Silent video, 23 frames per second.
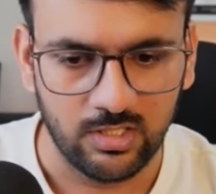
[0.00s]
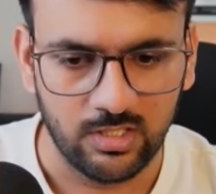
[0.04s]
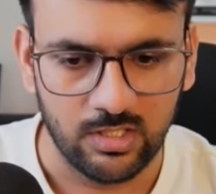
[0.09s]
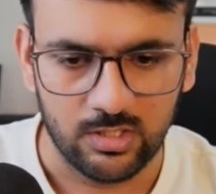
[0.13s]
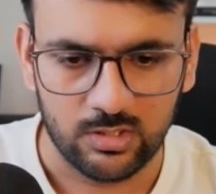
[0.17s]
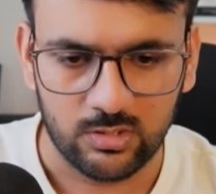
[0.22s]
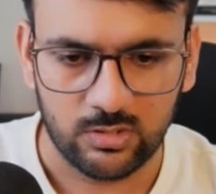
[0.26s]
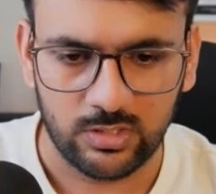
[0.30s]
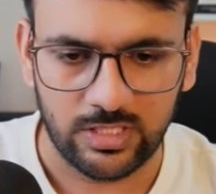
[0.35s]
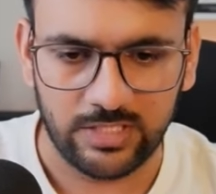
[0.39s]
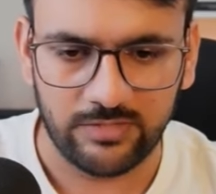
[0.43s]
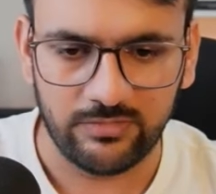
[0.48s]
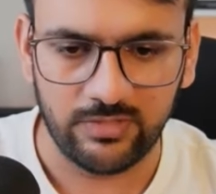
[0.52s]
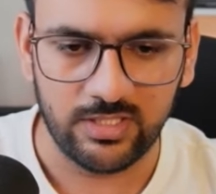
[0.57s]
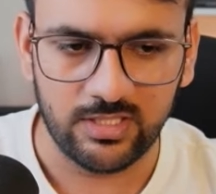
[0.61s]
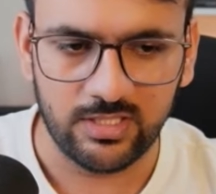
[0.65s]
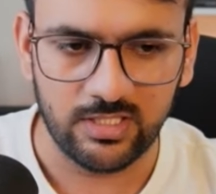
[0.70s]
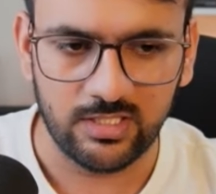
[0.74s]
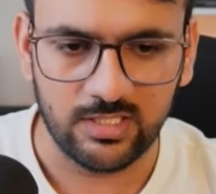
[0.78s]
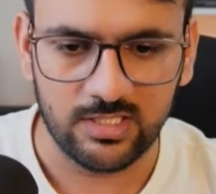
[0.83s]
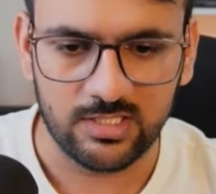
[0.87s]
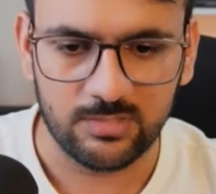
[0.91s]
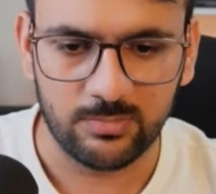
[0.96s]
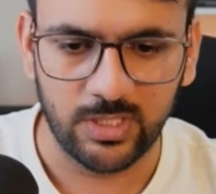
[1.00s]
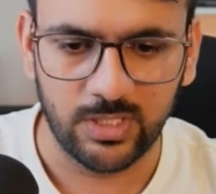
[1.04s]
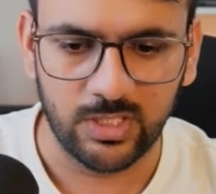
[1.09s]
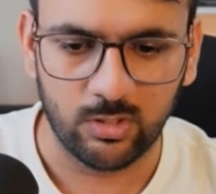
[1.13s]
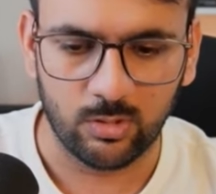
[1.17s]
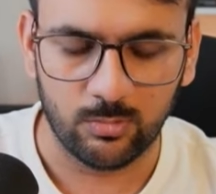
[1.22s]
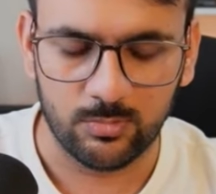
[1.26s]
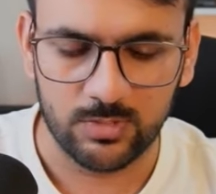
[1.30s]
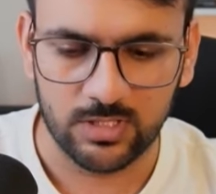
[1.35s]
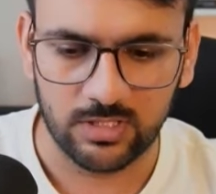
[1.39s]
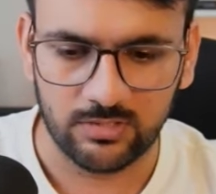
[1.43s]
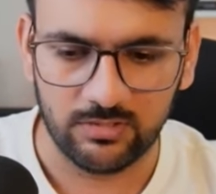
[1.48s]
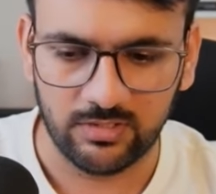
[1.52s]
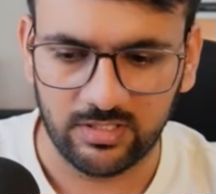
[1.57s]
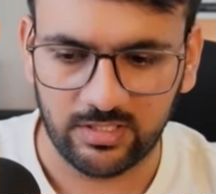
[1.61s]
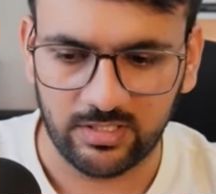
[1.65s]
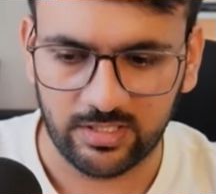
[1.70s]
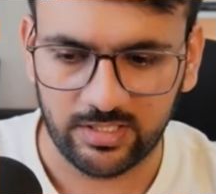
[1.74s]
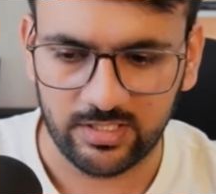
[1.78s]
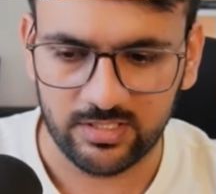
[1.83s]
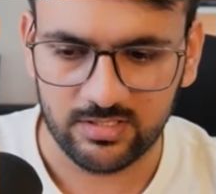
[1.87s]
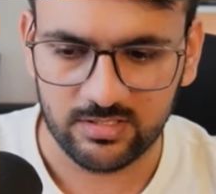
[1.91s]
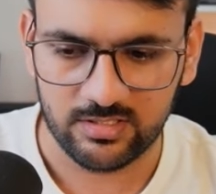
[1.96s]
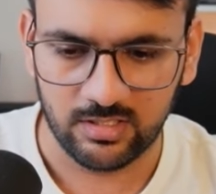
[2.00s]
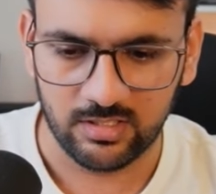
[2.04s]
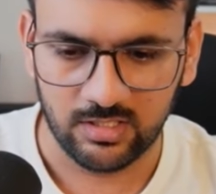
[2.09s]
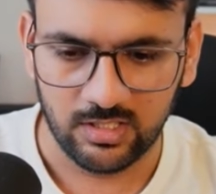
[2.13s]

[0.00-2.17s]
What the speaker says: So everything is being observed and traced.